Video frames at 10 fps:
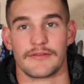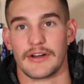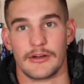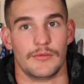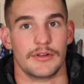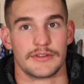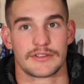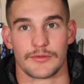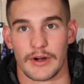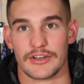to find out
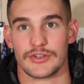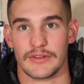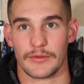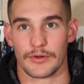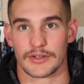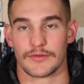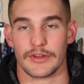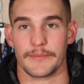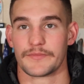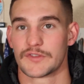what's the right shoe that works for
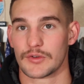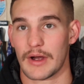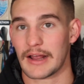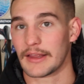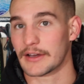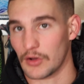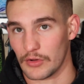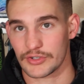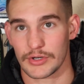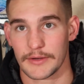them. So I like
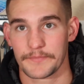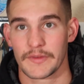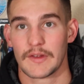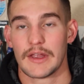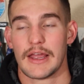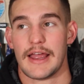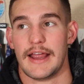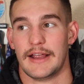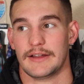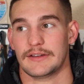Ultra,
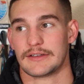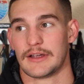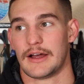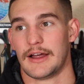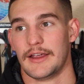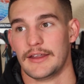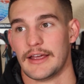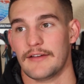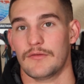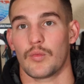and I
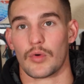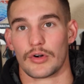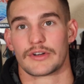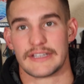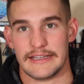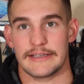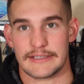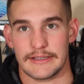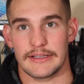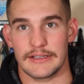have worked
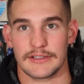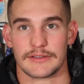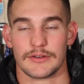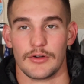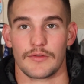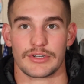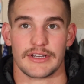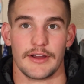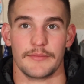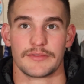into these over
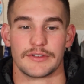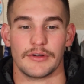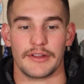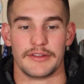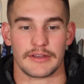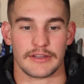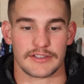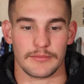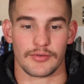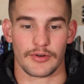time. So I think
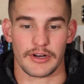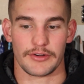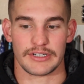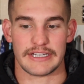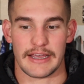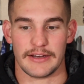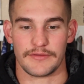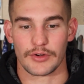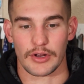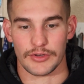it's important to understand
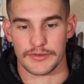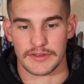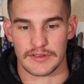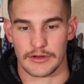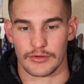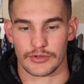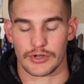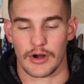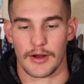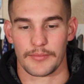if you're not used to zero
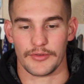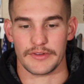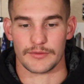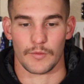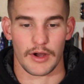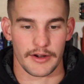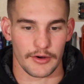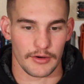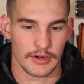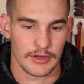drop or these
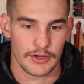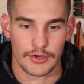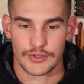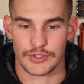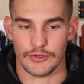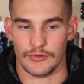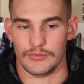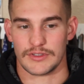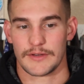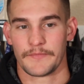wider
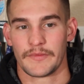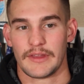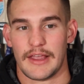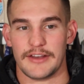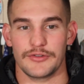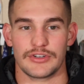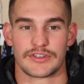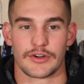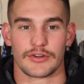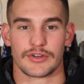shoes, and you just
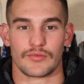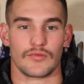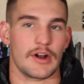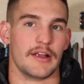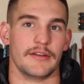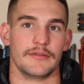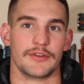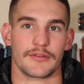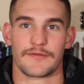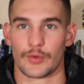start to run
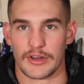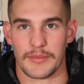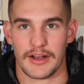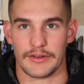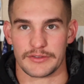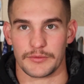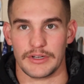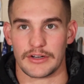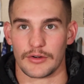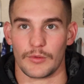your 40 miles a
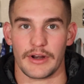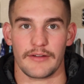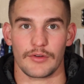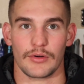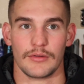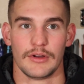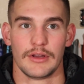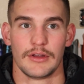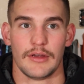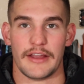week or whatever,
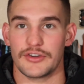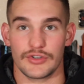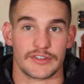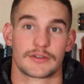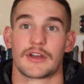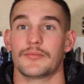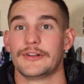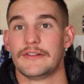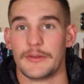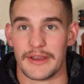and you just
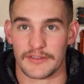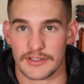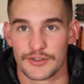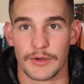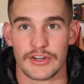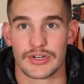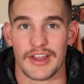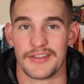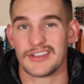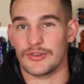completely make the switch,
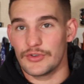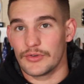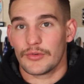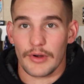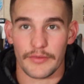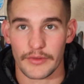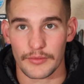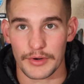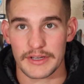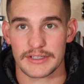I think you do run the
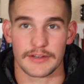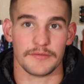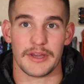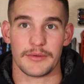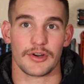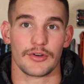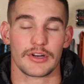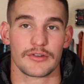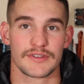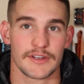risk of maybe
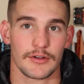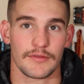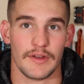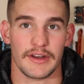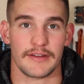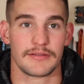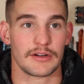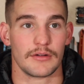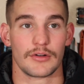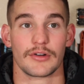hurting yourself. And I've
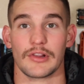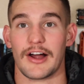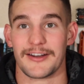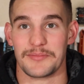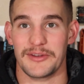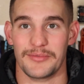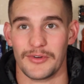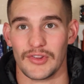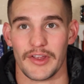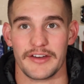heard a lot of people
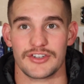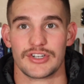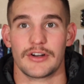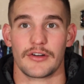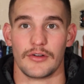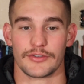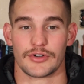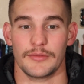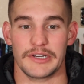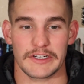online shit on
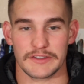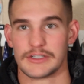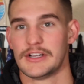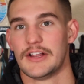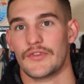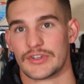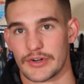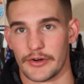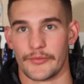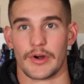Ultra because they
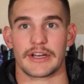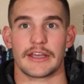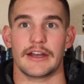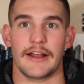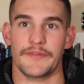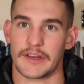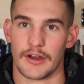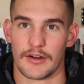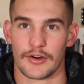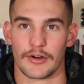started running in it and they
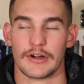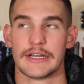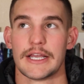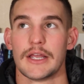got hurt.